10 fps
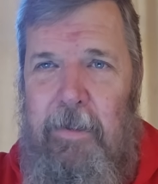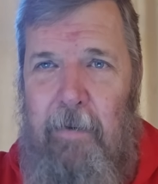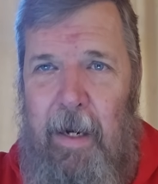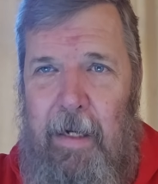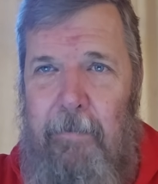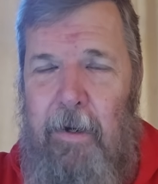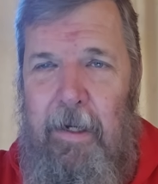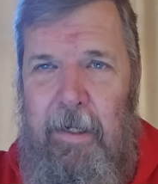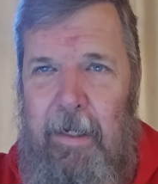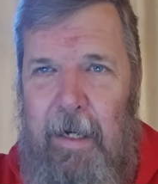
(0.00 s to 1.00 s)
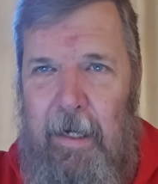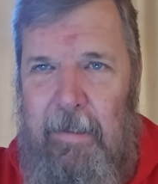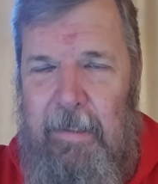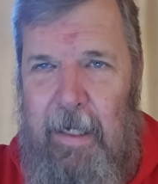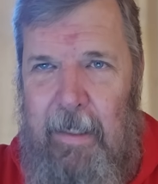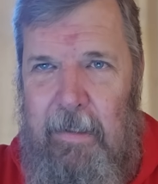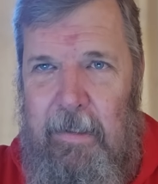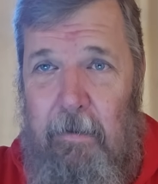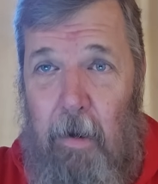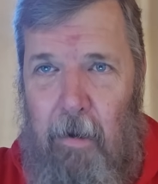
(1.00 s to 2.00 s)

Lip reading: to anybody in the United States,